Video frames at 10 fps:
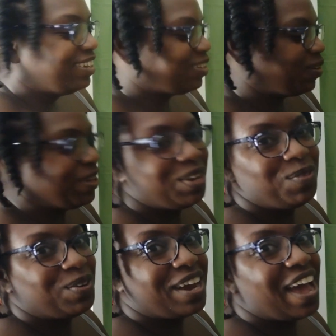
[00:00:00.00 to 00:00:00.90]
so we didn't
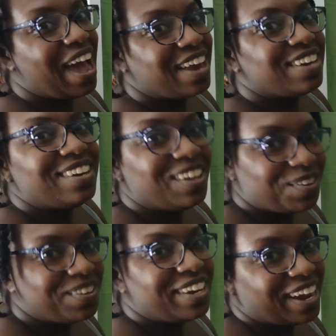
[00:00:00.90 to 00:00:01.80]
want to add
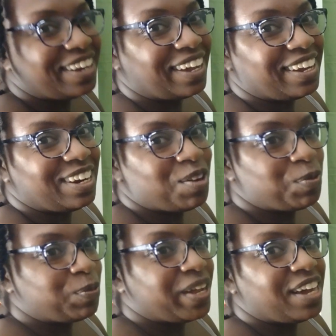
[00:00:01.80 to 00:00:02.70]
another night light in their
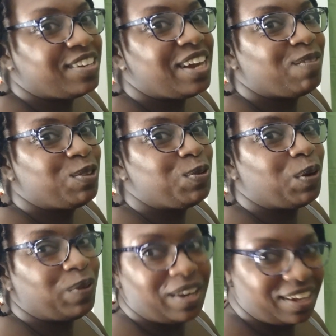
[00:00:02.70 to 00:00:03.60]
room. They actually have two
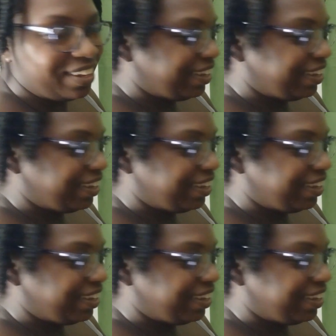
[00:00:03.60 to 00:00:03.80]
already.